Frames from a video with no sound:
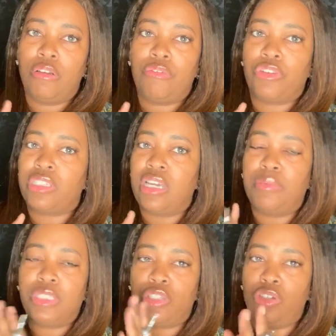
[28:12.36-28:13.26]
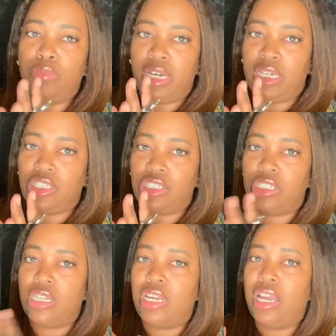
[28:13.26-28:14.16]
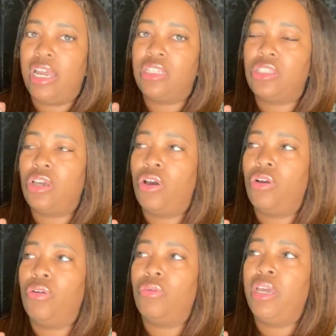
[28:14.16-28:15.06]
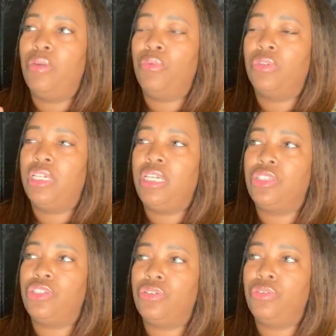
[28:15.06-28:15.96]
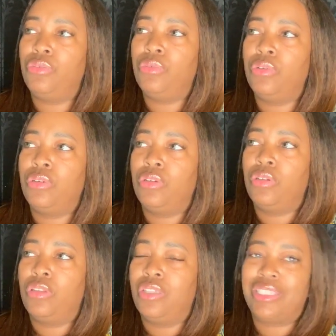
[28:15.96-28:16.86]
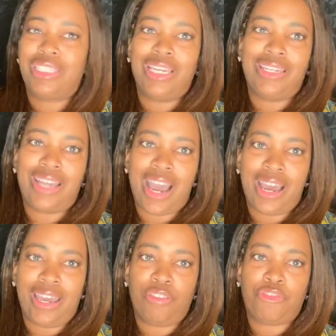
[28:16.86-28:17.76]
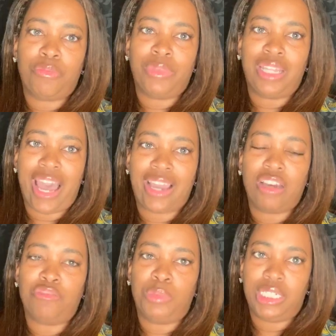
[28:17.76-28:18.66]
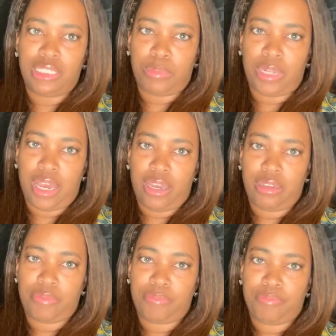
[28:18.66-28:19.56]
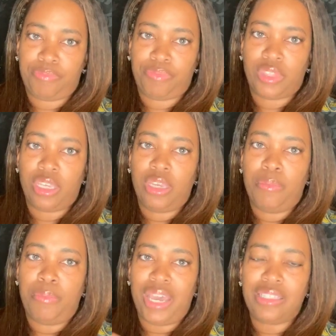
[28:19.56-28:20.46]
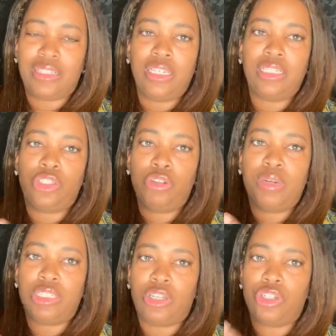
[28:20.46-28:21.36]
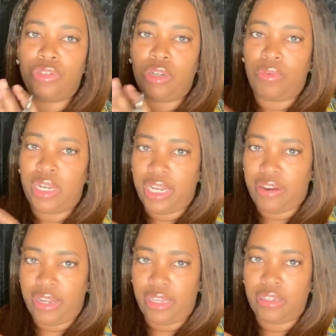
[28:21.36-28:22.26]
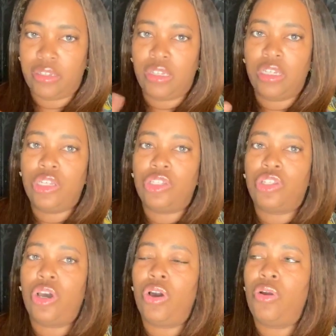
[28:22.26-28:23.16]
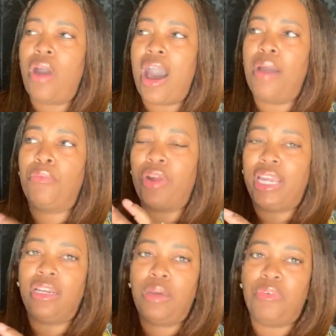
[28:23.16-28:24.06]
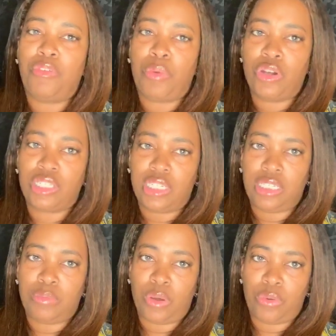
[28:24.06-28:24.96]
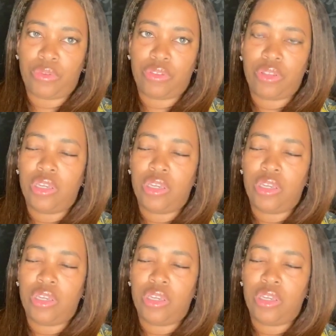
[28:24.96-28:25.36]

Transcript: For some, it's too much. And so it will lead to the skin dying from lack of blood supply. Basically, too much surgery in one area. So I break it up if a person needs both.